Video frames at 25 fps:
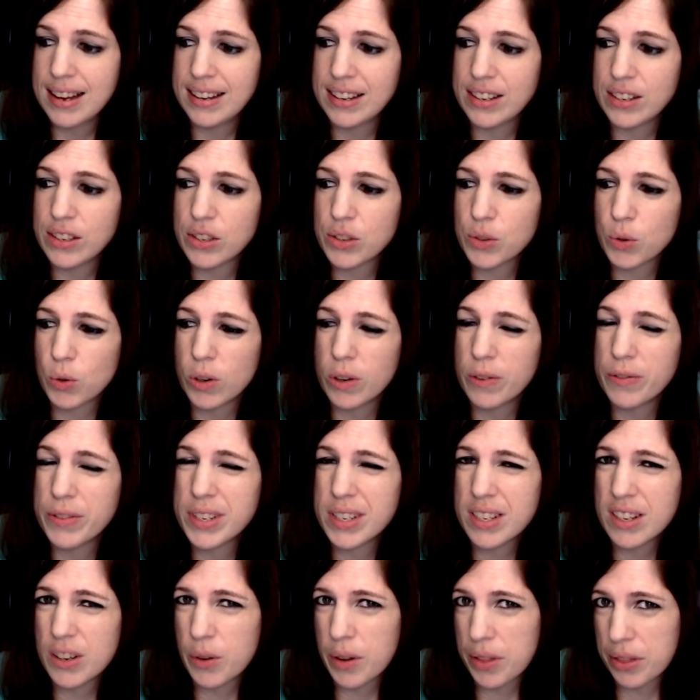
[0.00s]
to sort of
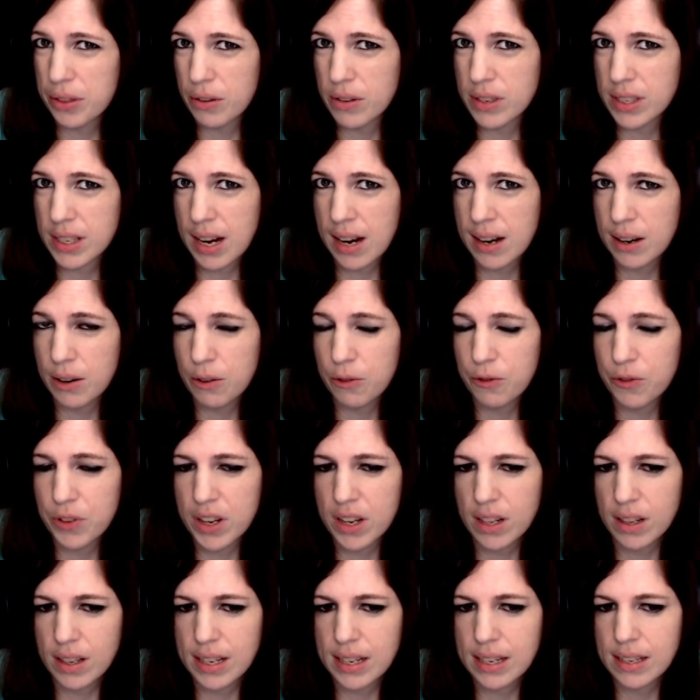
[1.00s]
deal with those kind of
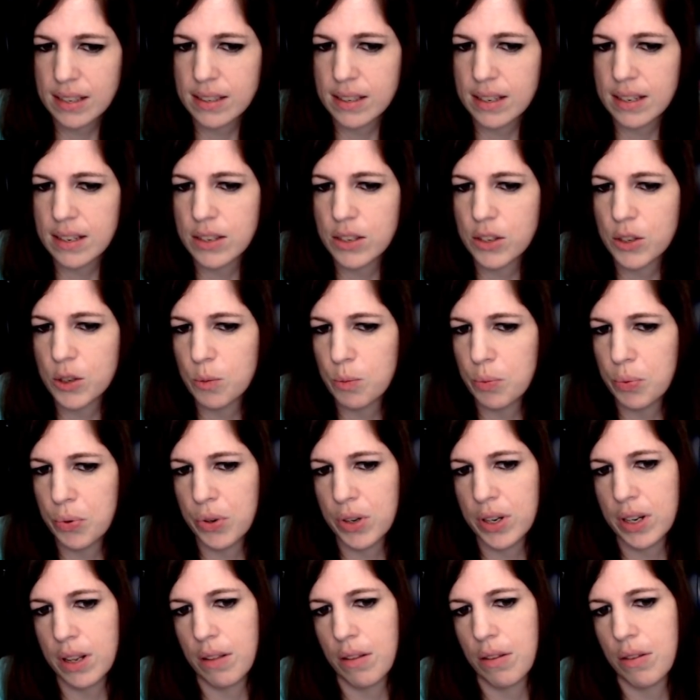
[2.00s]
feelings, is to put
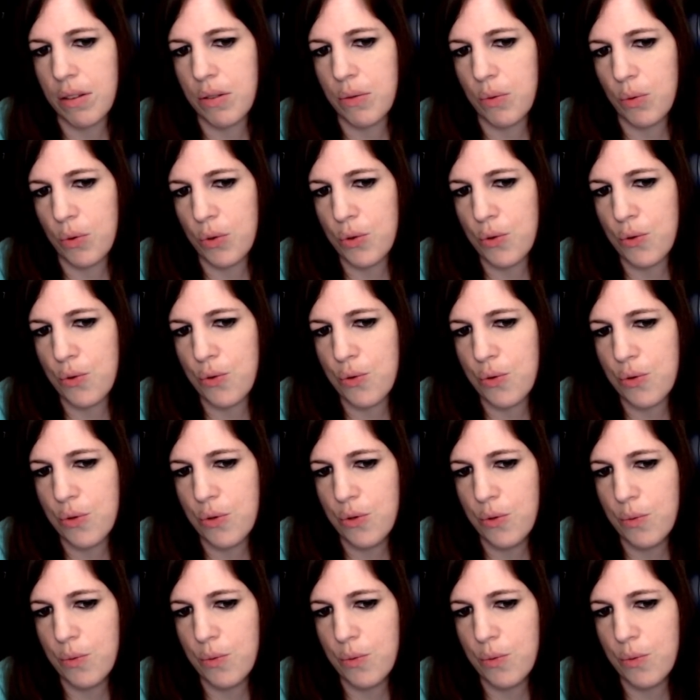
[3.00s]
it through